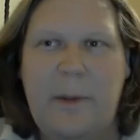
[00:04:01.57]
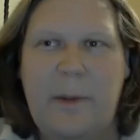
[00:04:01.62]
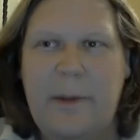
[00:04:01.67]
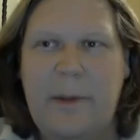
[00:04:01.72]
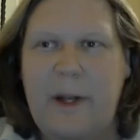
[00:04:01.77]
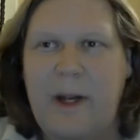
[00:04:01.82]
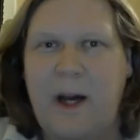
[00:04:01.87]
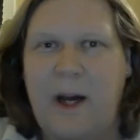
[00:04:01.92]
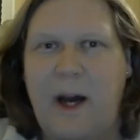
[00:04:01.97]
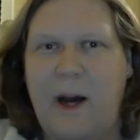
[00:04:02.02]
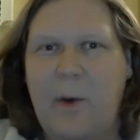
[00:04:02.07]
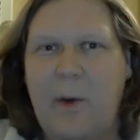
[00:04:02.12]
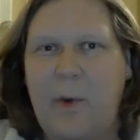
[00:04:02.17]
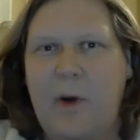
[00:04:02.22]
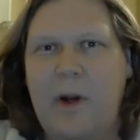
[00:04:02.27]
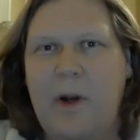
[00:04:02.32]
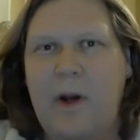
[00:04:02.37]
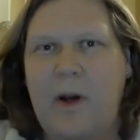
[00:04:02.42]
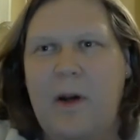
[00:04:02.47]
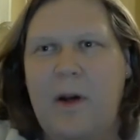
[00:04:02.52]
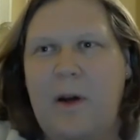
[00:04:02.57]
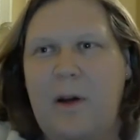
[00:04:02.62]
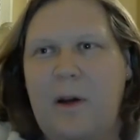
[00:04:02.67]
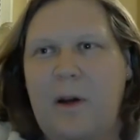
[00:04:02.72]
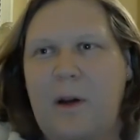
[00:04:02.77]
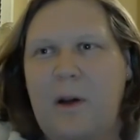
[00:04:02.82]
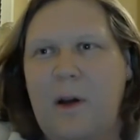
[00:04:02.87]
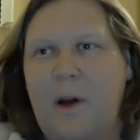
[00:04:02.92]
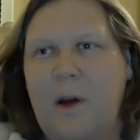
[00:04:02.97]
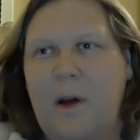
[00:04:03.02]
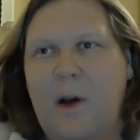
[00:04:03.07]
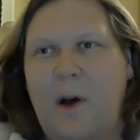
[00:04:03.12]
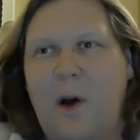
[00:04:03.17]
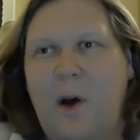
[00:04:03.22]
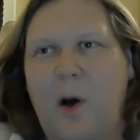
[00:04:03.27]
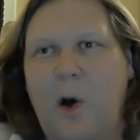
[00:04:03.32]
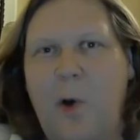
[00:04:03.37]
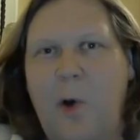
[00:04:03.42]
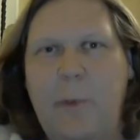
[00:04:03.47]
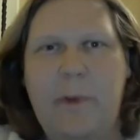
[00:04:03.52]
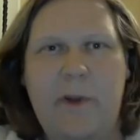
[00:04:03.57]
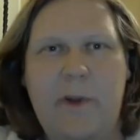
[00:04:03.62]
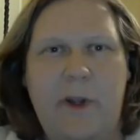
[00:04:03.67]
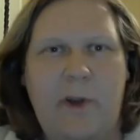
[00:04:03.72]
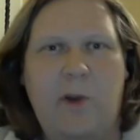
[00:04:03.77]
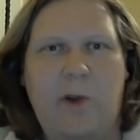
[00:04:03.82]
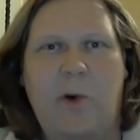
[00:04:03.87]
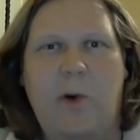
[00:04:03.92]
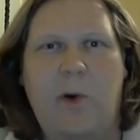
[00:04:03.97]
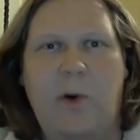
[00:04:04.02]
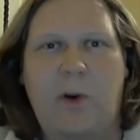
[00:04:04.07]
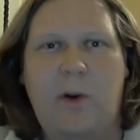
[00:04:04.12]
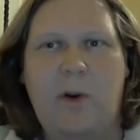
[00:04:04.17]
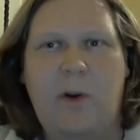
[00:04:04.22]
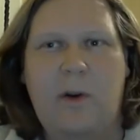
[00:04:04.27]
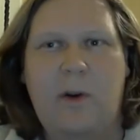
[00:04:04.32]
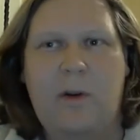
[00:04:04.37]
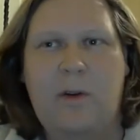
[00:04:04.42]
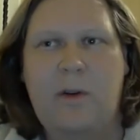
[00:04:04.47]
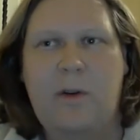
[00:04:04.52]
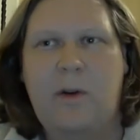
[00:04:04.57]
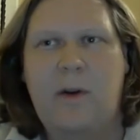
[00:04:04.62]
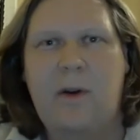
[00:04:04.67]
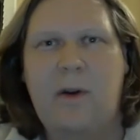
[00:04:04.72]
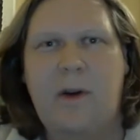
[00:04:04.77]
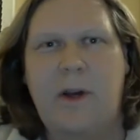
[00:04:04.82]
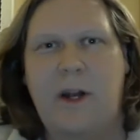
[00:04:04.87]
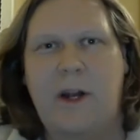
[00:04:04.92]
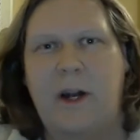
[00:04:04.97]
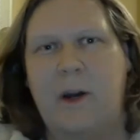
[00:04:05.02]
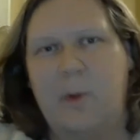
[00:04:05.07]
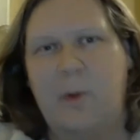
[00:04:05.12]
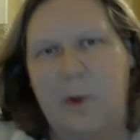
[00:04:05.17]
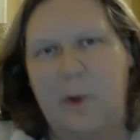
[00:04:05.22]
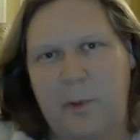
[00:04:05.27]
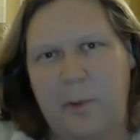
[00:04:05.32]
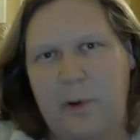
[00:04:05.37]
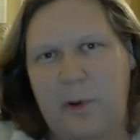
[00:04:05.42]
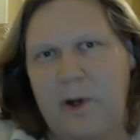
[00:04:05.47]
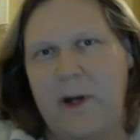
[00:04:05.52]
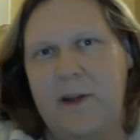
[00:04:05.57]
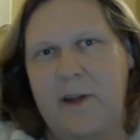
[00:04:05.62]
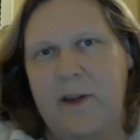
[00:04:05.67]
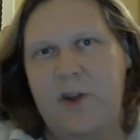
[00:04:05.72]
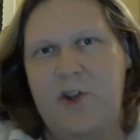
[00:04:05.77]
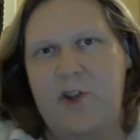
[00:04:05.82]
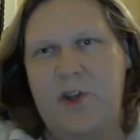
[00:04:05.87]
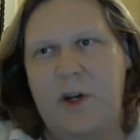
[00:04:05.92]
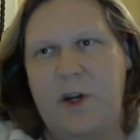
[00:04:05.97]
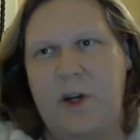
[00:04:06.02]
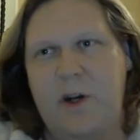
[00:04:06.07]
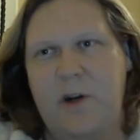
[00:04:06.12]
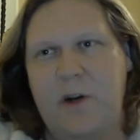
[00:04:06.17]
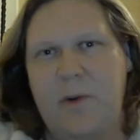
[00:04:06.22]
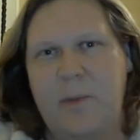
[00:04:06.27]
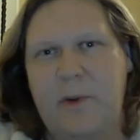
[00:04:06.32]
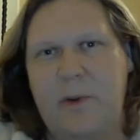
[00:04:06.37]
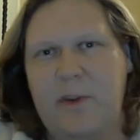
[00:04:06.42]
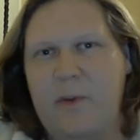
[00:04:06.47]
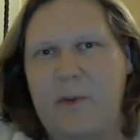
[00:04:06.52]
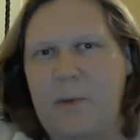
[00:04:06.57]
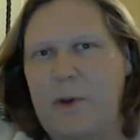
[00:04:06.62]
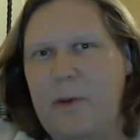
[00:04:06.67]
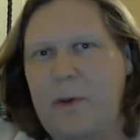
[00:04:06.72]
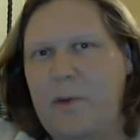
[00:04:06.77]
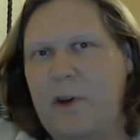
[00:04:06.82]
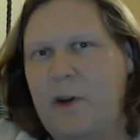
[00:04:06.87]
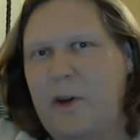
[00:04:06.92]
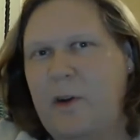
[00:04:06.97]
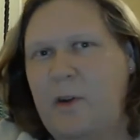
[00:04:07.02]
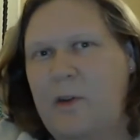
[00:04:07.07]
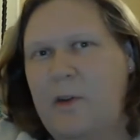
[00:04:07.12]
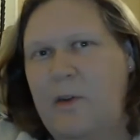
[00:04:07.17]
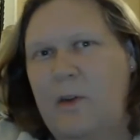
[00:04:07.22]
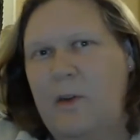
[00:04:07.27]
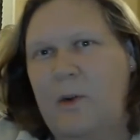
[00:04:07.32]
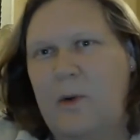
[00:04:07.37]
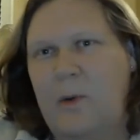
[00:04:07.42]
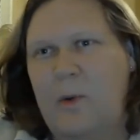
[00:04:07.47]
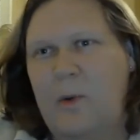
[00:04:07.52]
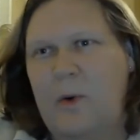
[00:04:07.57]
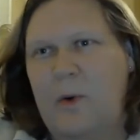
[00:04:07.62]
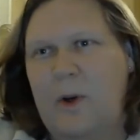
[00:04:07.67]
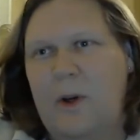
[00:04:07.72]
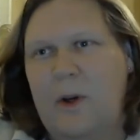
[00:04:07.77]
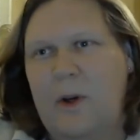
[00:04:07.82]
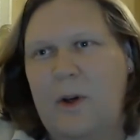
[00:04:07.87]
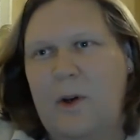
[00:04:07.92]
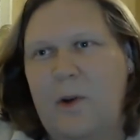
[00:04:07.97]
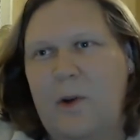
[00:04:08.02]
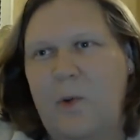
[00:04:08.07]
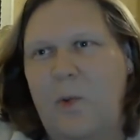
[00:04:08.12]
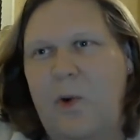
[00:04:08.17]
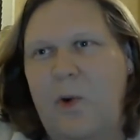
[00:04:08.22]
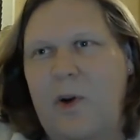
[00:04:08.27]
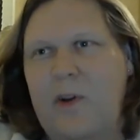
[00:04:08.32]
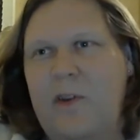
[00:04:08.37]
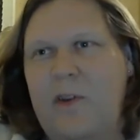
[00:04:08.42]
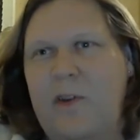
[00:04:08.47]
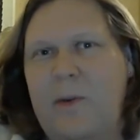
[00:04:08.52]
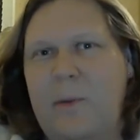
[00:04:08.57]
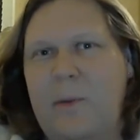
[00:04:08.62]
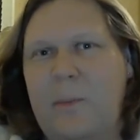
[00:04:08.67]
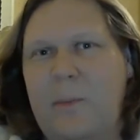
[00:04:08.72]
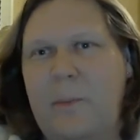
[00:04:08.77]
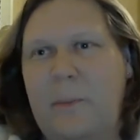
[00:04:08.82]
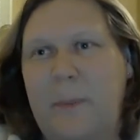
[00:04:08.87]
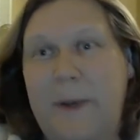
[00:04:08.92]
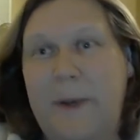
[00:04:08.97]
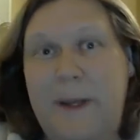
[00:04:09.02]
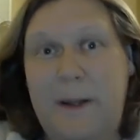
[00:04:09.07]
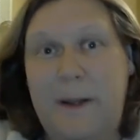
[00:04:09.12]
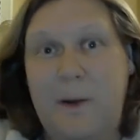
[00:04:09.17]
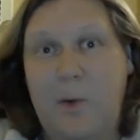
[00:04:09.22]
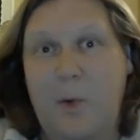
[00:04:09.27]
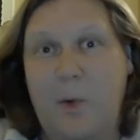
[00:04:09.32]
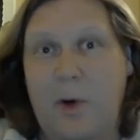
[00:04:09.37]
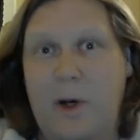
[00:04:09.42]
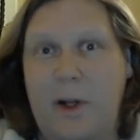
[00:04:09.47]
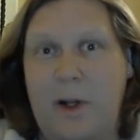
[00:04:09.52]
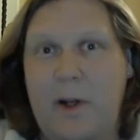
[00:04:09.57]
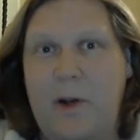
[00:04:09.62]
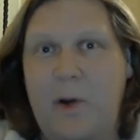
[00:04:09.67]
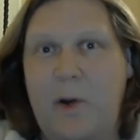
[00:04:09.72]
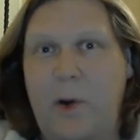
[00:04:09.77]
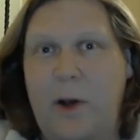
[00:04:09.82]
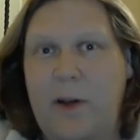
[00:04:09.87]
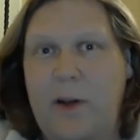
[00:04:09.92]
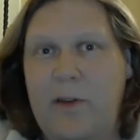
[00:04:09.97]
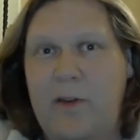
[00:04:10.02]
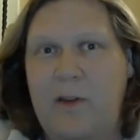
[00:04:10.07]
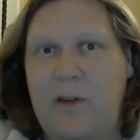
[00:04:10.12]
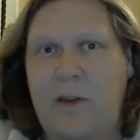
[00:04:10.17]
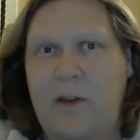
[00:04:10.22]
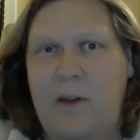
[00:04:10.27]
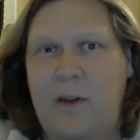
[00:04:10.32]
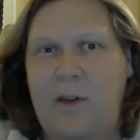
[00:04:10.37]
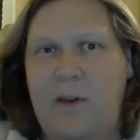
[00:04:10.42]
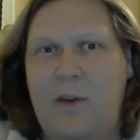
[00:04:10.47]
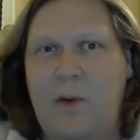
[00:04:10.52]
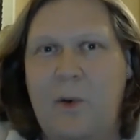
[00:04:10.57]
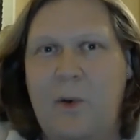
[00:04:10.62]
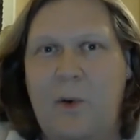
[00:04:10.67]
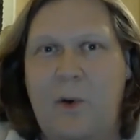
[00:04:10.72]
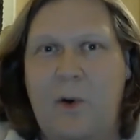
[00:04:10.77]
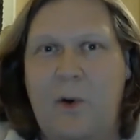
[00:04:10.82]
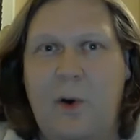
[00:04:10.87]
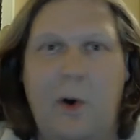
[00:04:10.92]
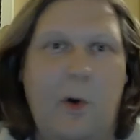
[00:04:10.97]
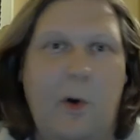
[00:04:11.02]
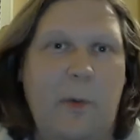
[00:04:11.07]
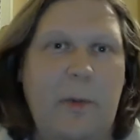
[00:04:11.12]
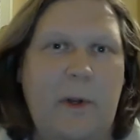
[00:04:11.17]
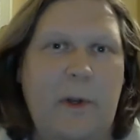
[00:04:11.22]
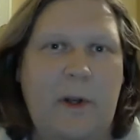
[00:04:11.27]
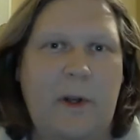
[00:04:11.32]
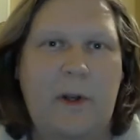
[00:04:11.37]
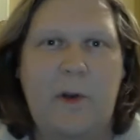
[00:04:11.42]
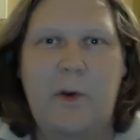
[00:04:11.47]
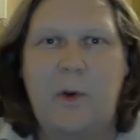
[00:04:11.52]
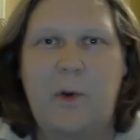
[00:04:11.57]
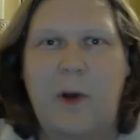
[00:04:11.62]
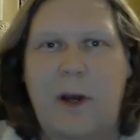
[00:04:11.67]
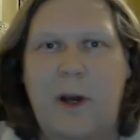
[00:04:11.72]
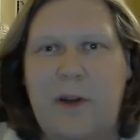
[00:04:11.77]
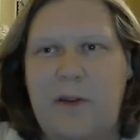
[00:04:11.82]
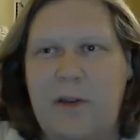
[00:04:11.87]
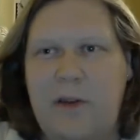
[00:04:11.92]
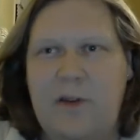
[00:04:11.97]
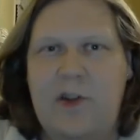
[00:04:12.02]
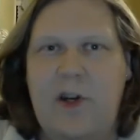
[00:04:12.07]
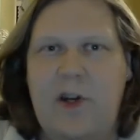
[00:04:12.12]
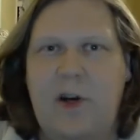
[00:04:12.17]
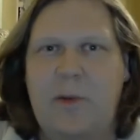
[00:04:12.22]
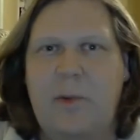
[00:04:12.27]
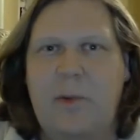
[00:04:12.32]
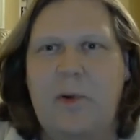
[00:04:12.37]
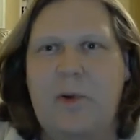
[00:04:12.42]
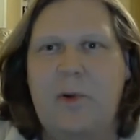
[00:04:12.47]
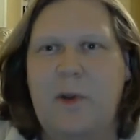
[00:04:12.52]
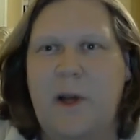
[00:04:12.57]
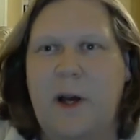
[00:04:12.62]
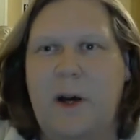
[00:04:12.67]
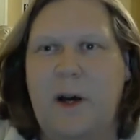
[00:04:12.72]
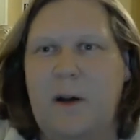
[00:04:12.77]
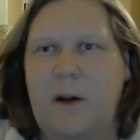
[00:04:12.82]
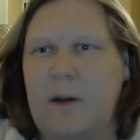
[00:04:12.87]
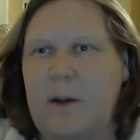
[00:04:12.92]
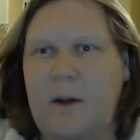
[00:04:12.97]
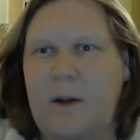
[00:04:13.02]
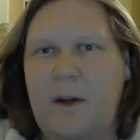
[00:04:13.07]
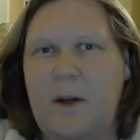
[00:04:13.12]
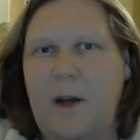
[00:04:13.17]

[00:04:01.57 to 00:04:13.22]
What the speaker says: I mean, I want to open the door and I want to pull out the chair, but sometimes I also want to be the one who has the door open, who has the chair pulled out.